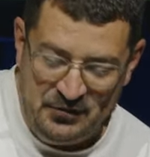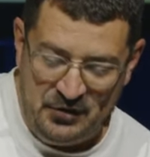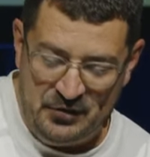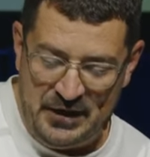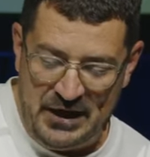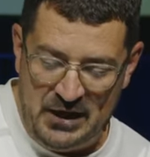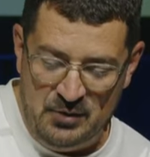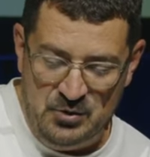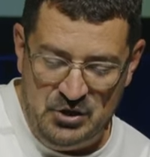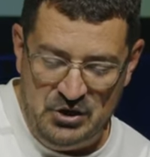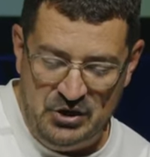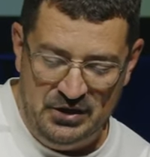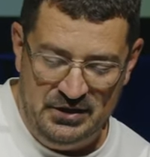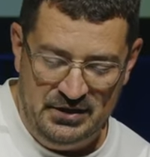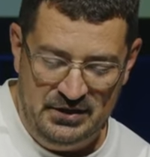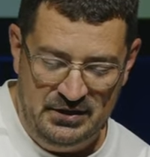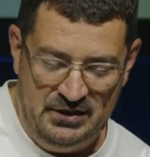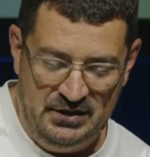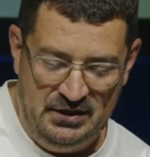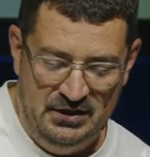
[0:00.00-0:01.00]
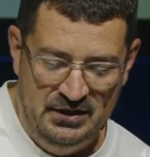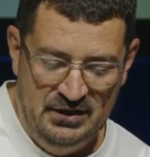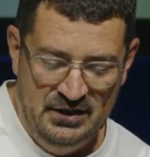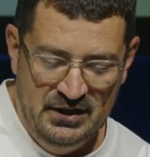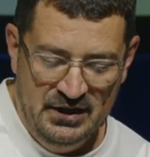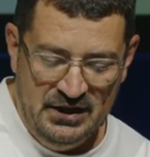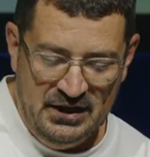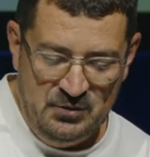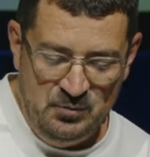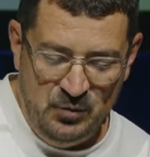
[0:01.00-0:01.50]
of how we got here.
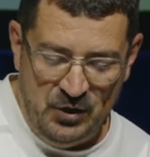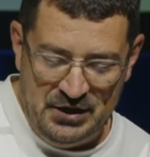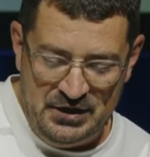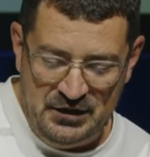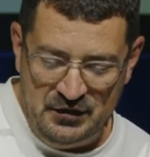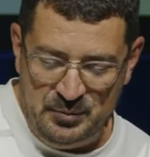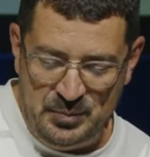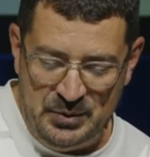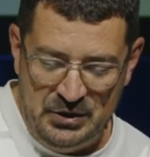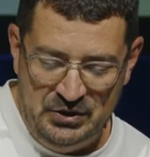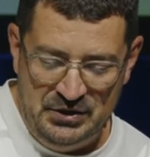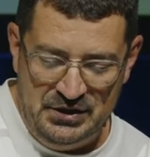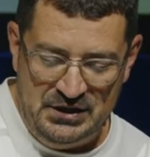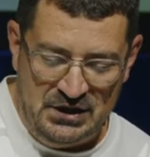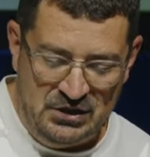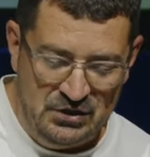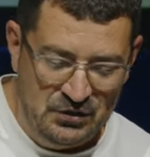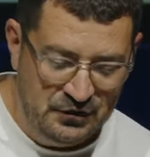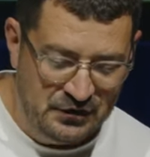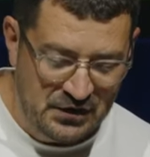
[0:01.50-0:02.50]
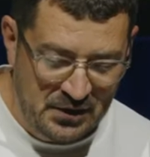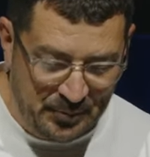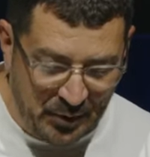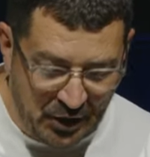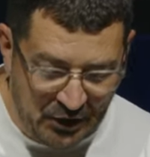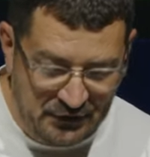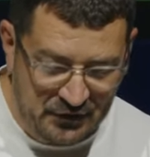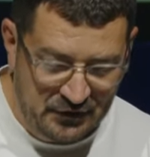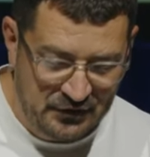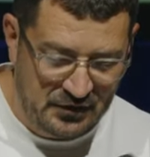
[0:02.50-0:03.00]
In what he's building, he used the
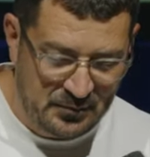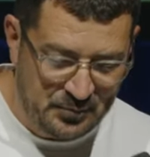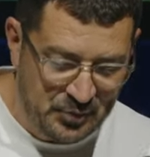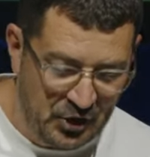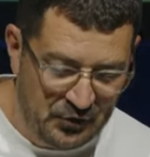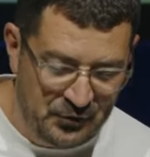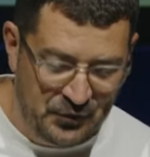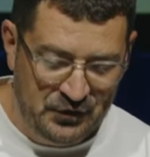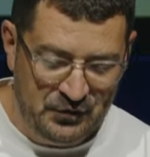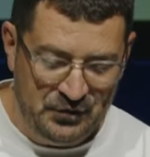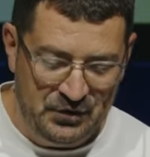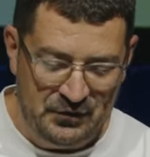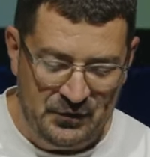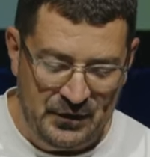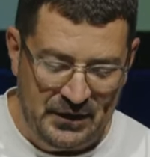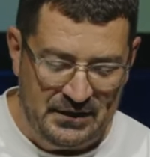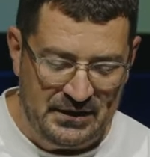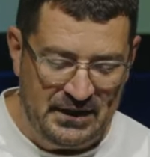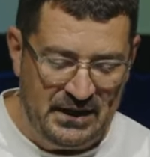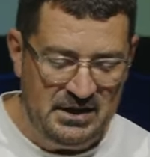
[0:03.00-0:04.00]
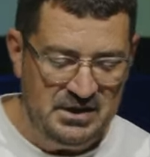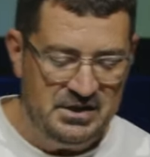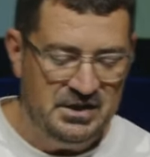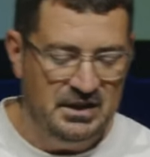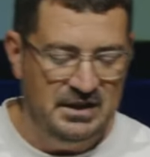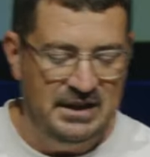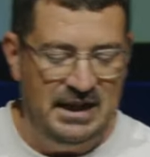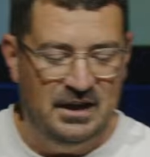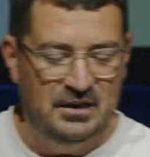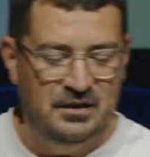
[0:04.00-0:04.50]
apostles and the prophets for the foundation,
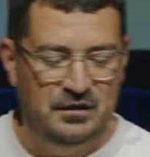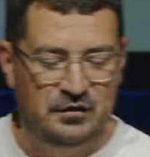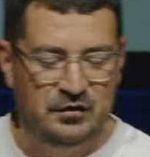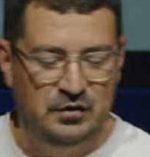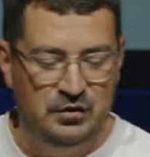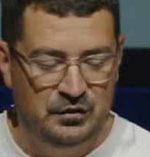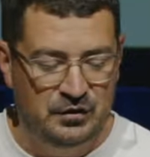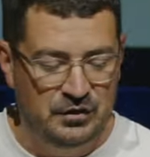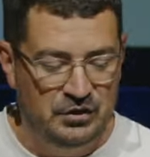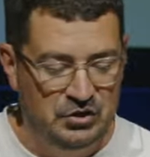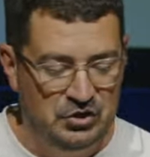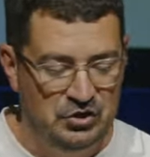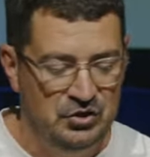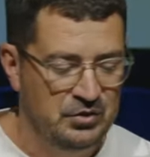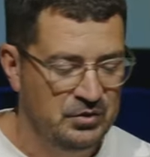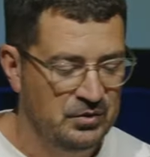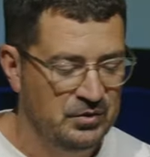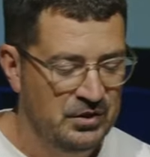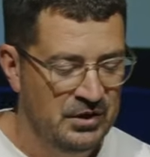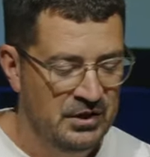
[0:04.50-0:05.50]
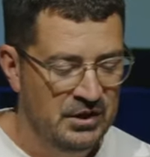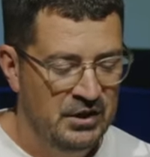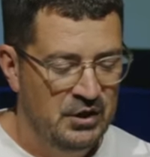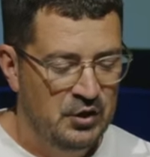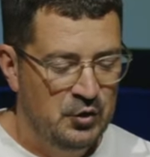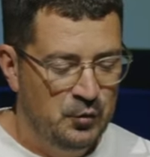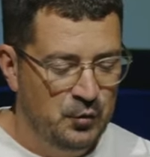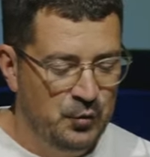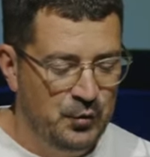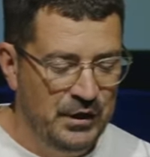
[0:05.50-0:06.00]
and now he's using you,
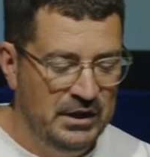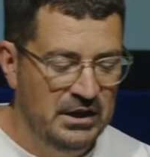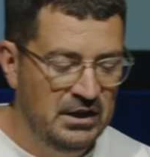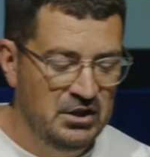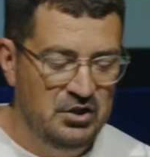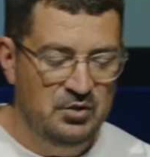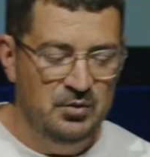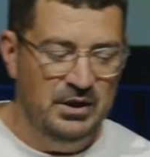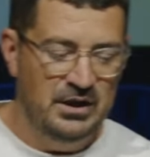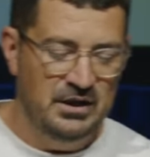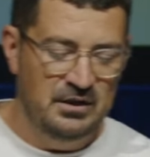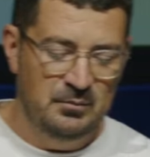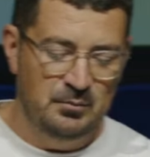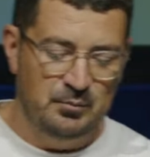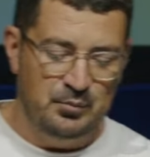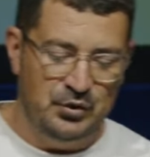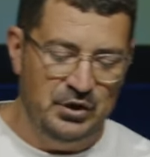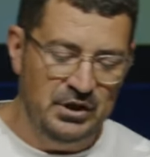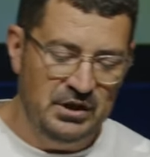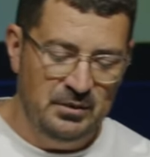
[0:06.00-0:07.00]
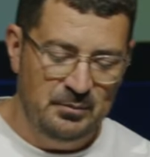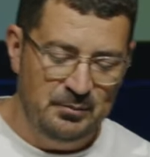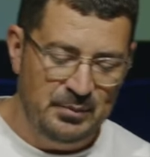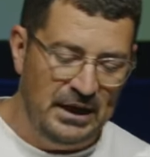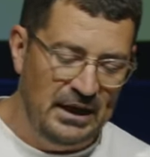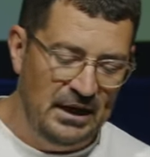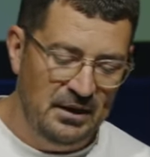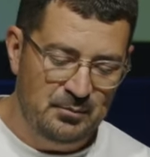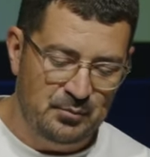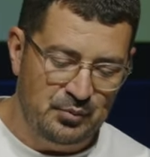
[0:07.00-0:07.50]
fitting you in brick
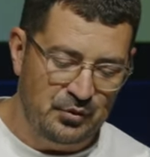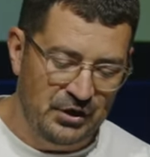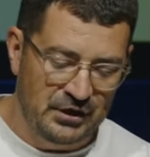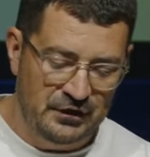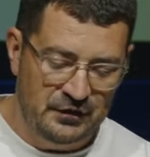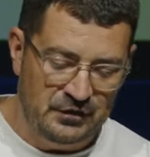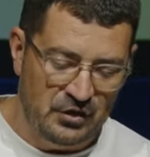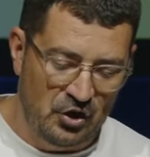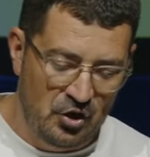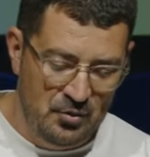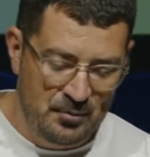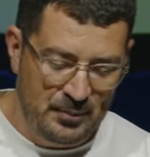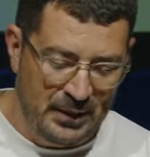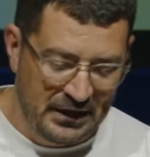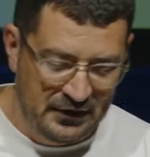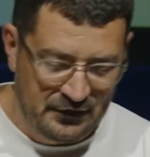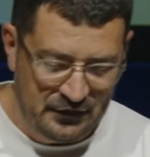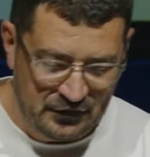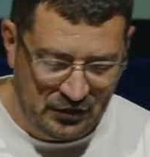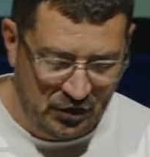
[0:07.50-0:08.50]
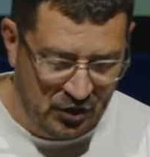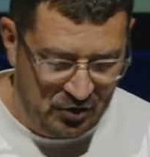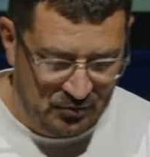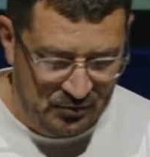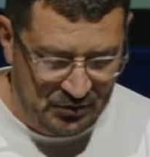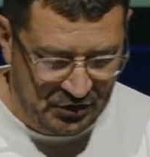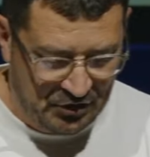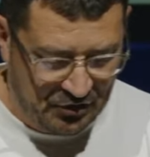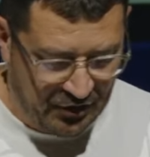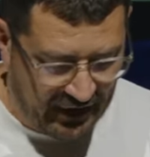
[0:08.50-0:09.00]
by brick, stone by stone,
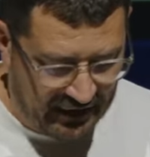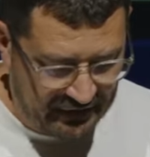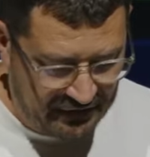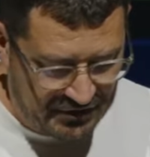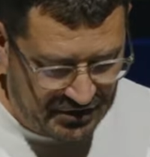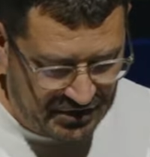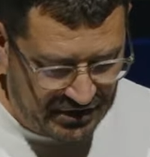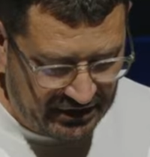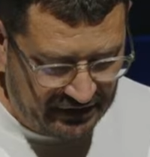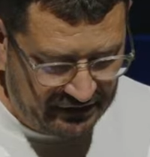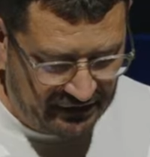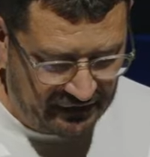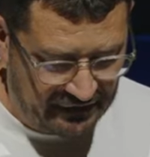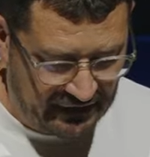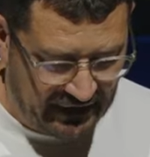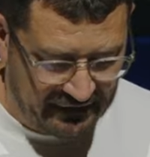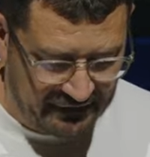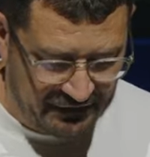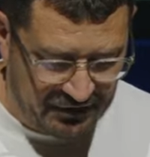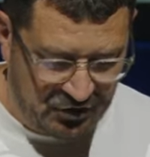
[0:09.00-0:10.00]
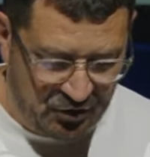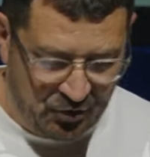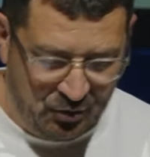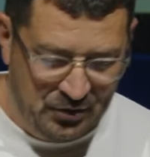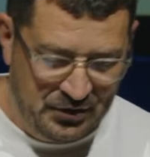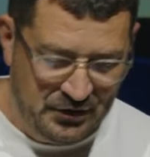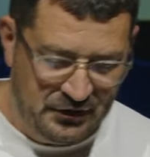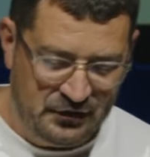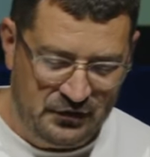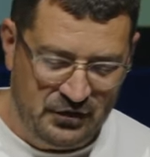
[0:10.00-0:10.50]
with Christ Jesus as the
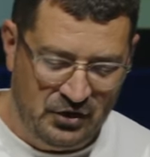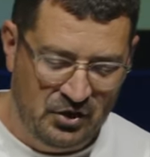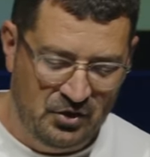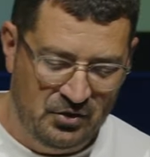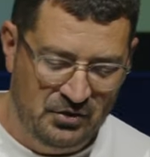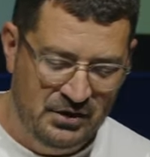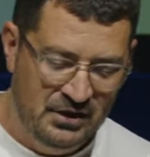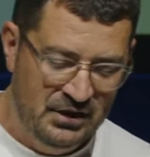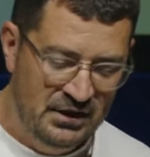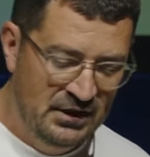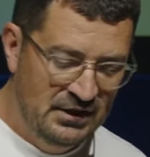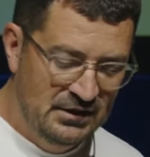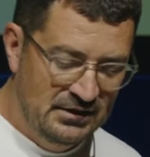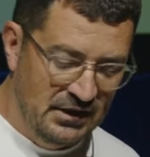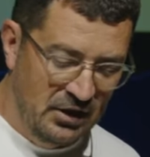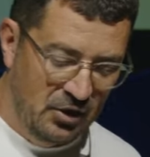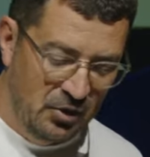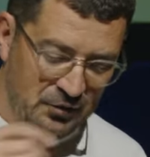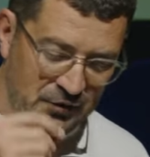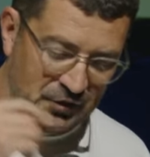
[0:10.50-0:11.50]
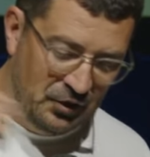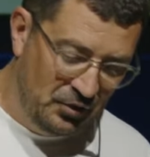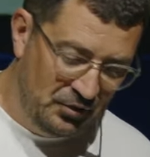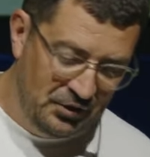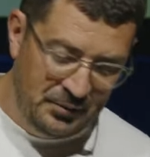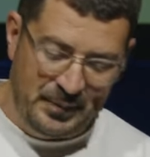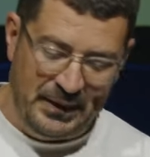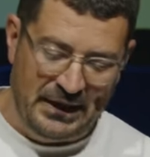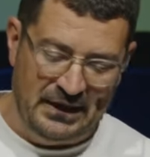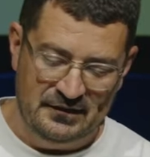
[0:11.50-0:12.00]
cornerstone that holds all the
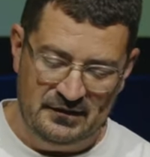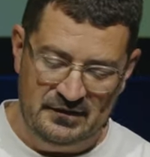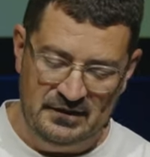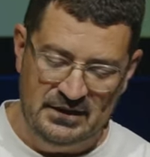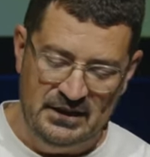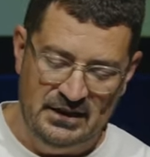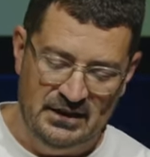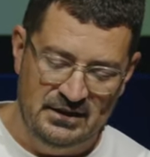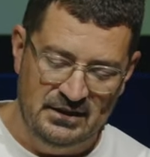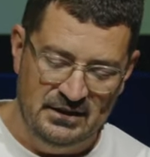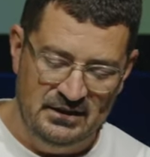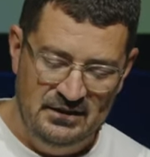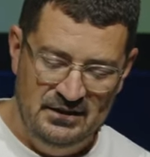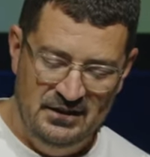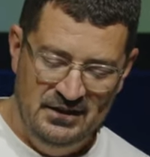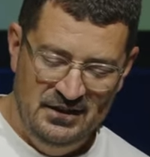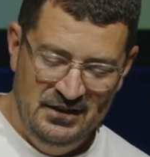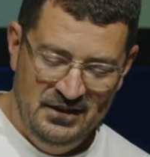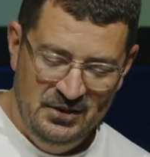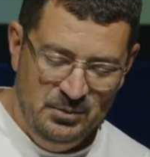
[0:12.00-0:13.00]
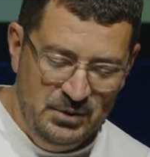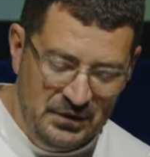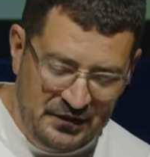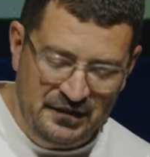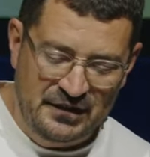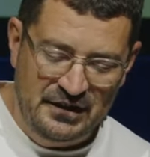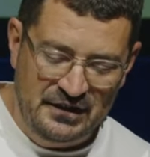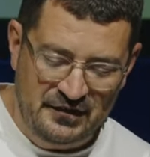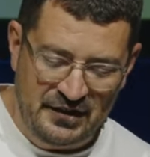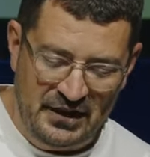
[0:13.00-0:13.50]
parts together. We
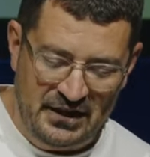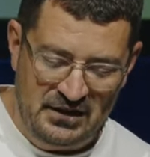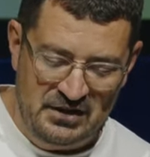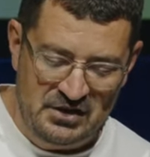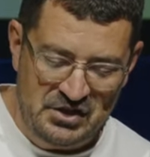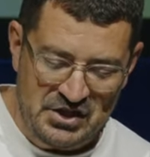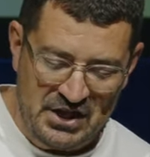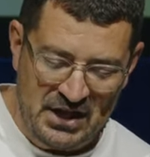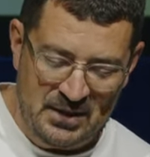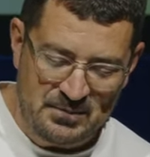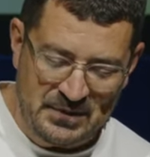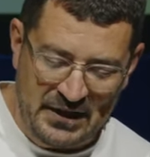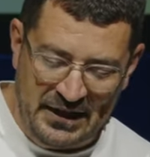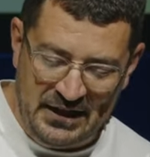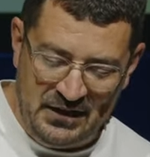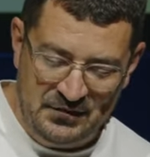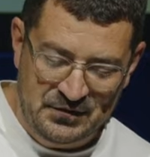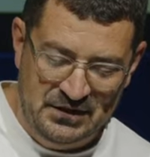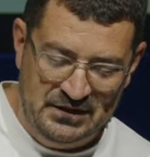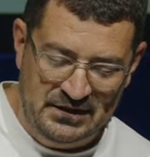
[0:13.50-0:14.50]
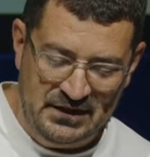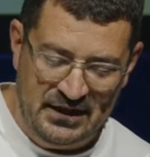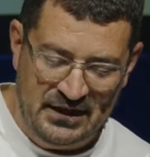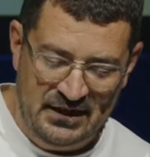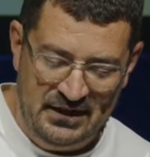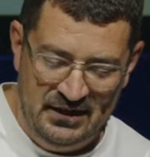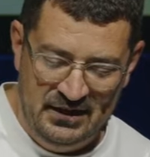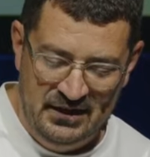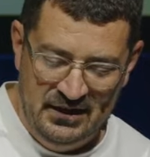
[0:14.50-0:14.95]
see it taking shape day after day,